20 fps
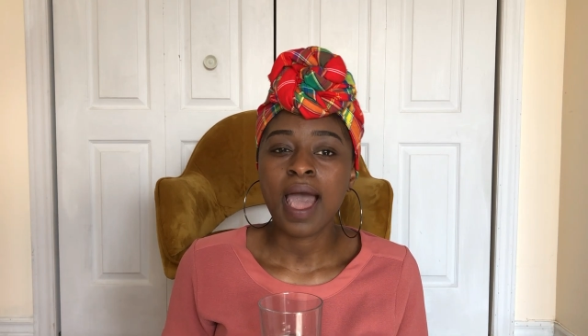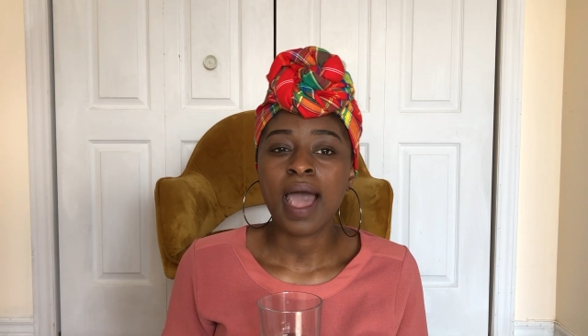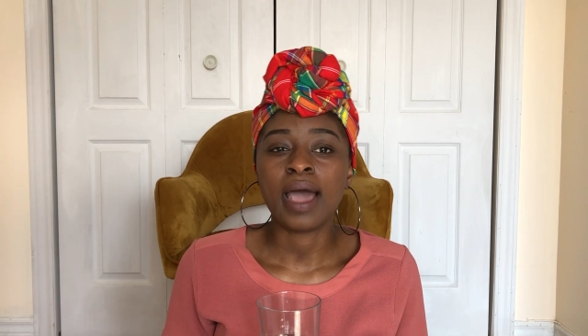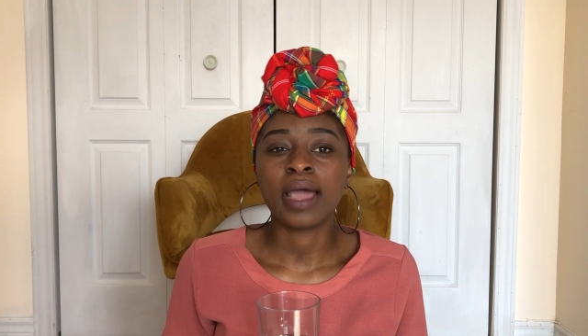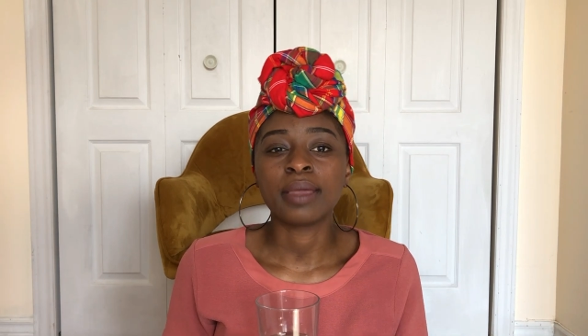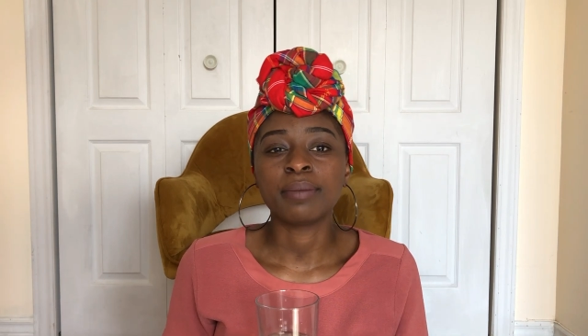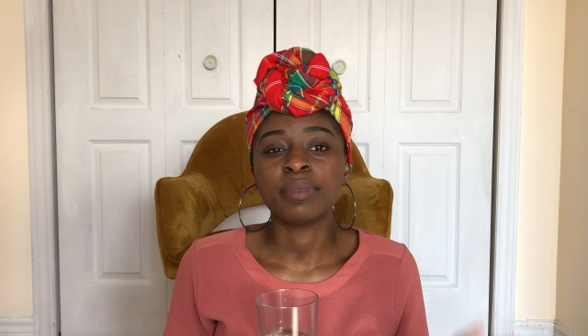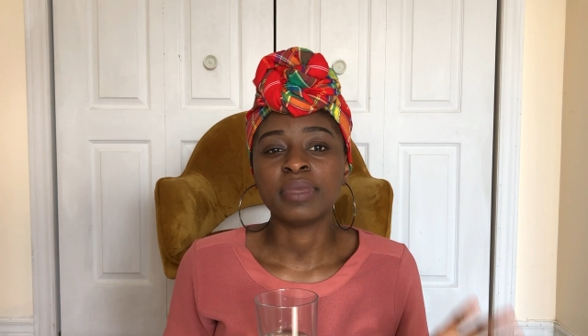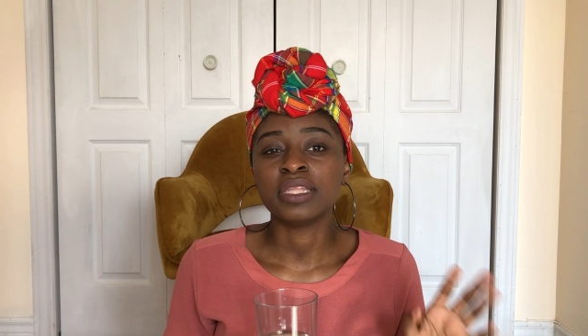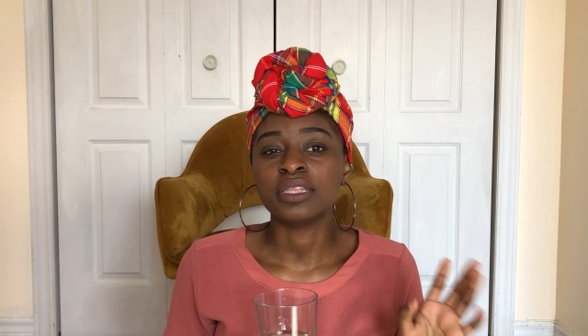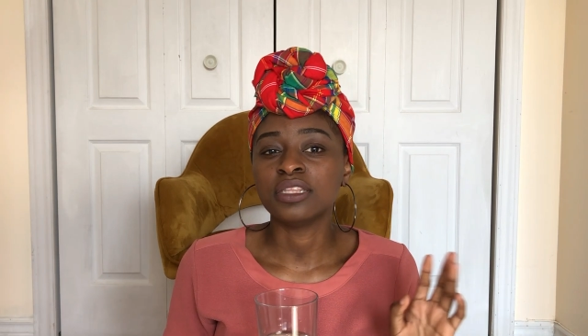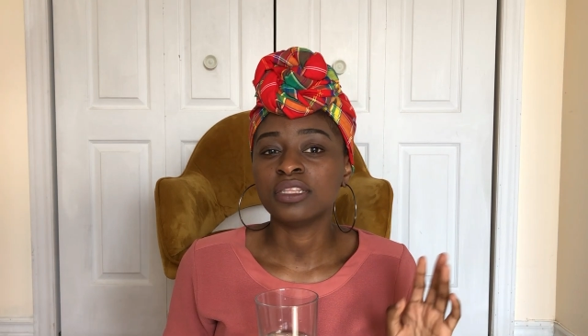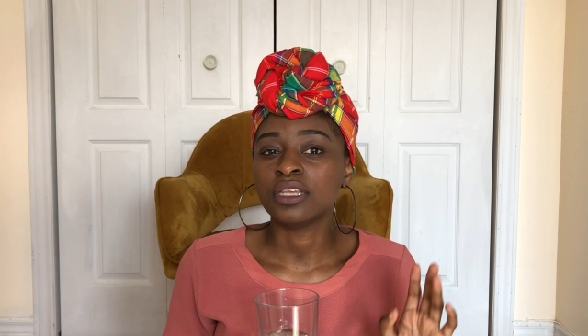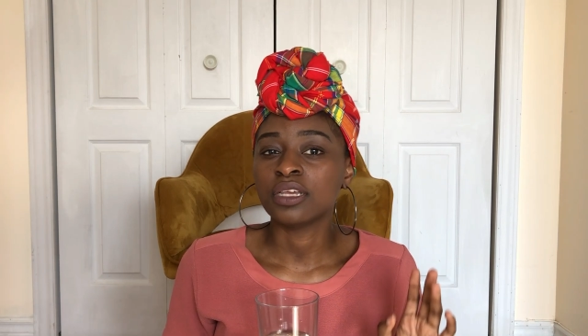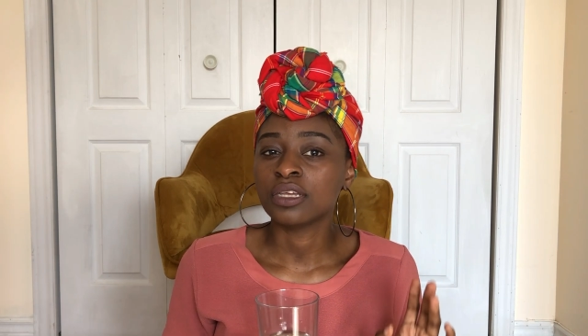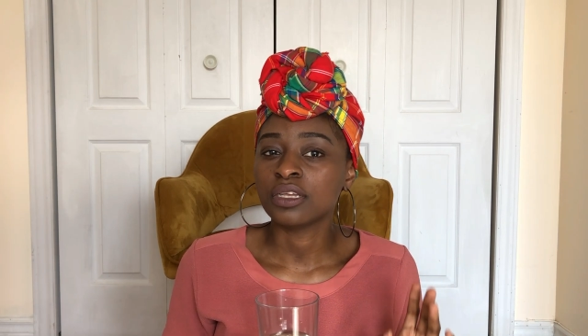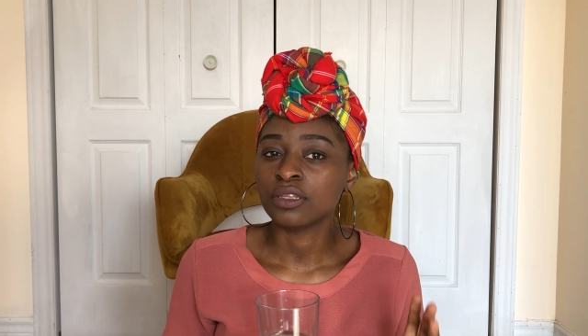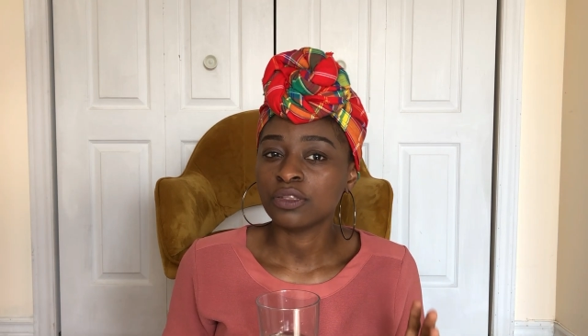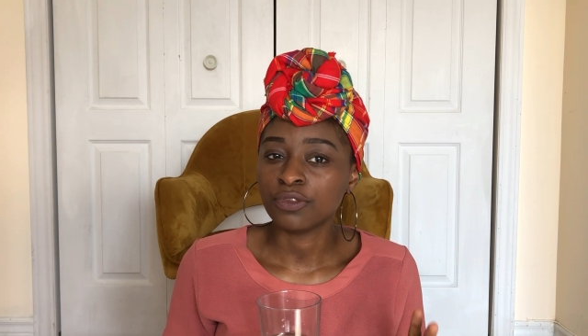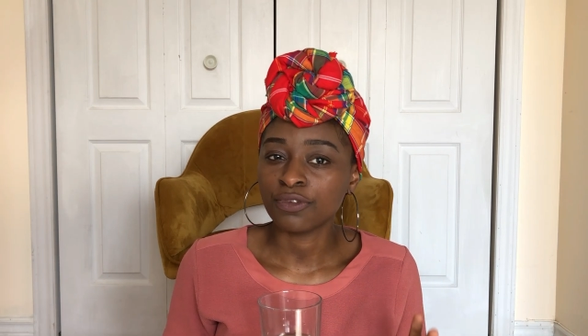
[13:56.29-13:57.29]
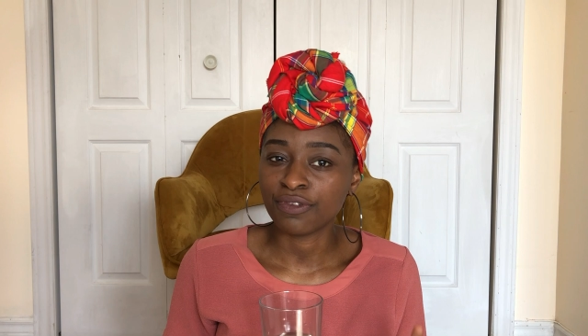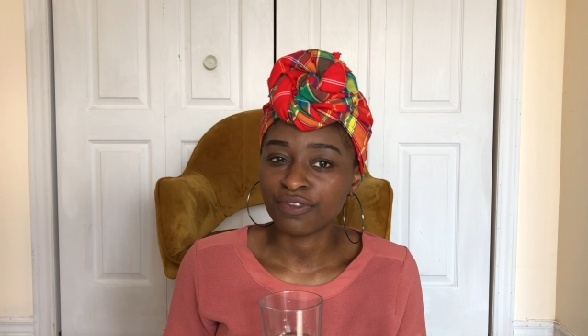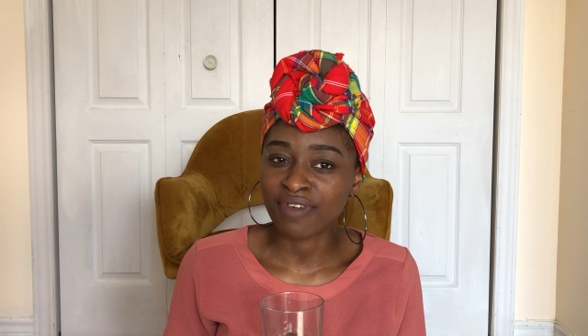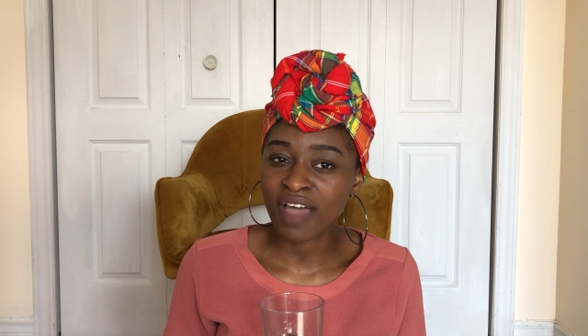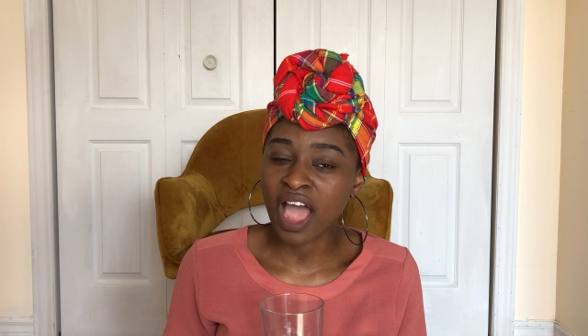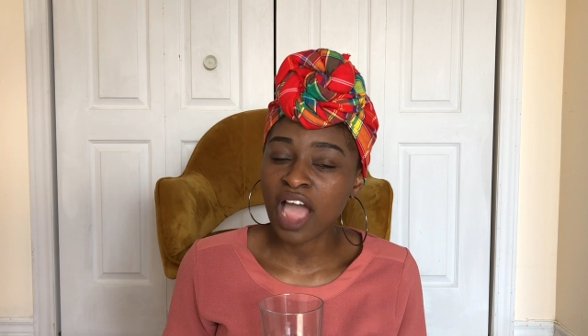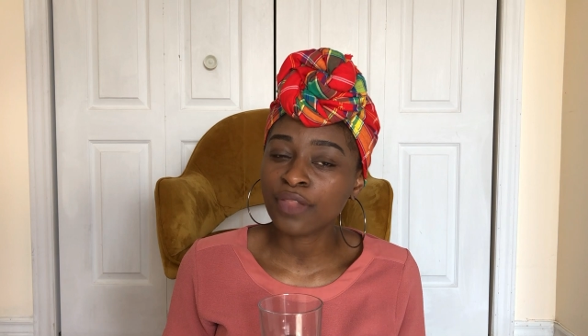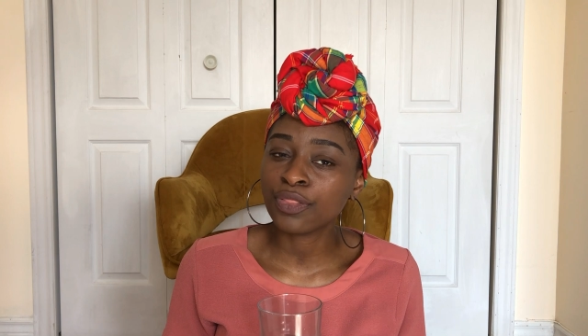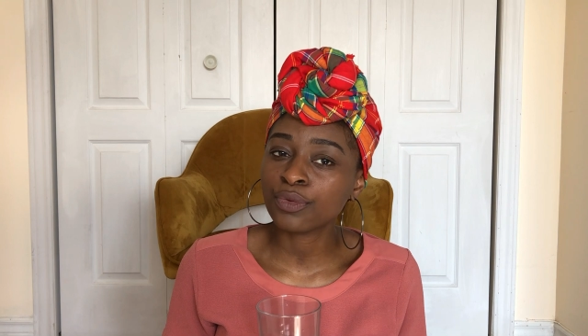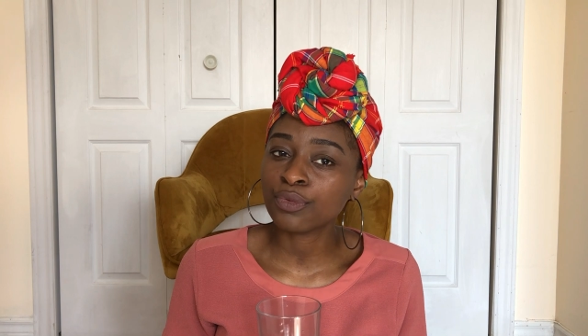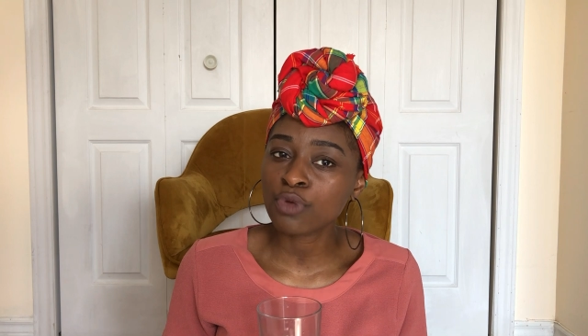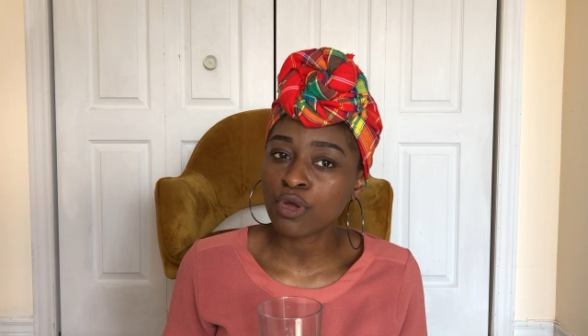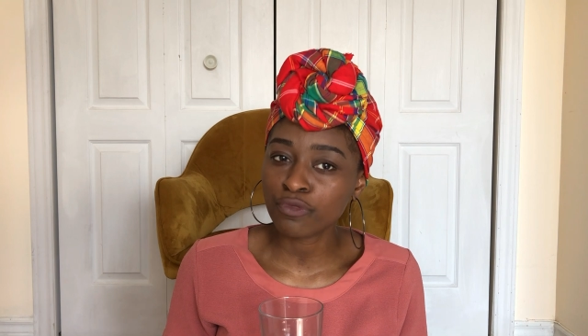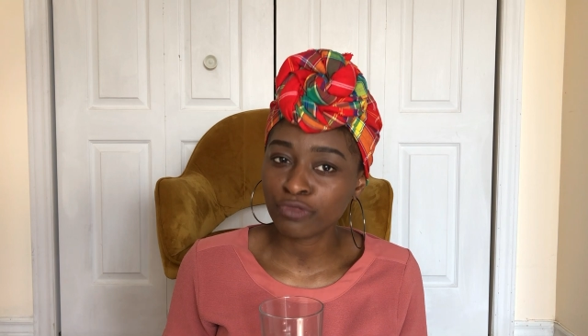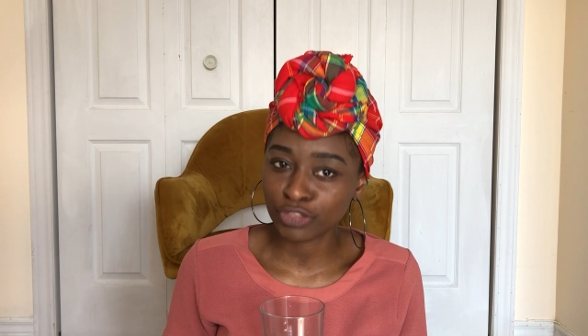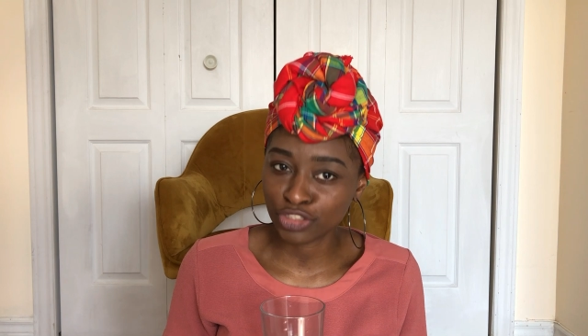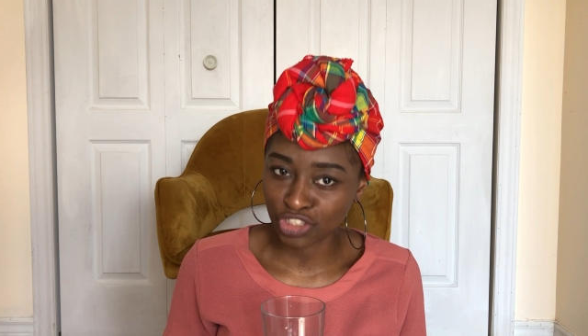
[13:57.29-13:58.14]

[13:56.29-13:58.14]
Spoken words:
I mean the Father of